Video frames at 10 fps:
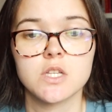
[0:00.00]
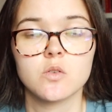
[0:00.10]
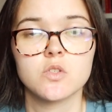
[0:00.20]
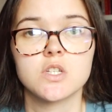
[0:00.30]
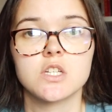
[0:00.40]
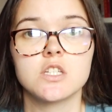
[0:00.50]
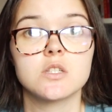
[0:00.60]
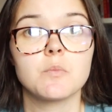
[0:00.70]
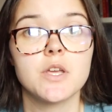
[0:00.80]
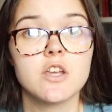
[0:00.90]
They're not just going to
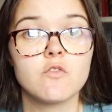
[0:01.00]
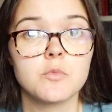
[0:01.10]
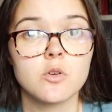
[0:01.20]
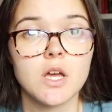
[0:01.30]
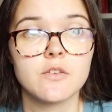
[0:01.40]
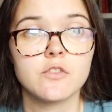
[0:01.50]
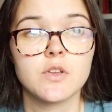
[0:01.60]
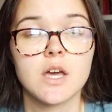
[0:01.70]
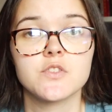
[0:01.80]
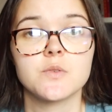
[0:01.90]
disappear from your life if
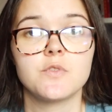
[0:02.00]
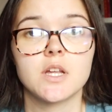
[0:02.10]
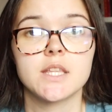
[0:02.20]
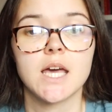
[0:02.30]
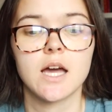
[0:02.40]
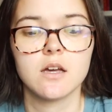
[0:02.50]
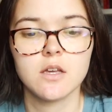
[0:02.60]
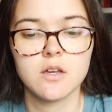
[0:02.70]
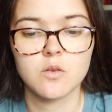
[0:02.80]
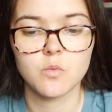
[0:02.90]
you have something like that
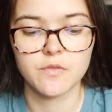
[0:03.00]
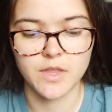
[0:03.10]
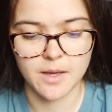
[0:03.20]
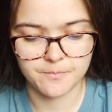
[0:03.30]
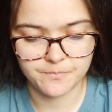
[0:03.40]
with them.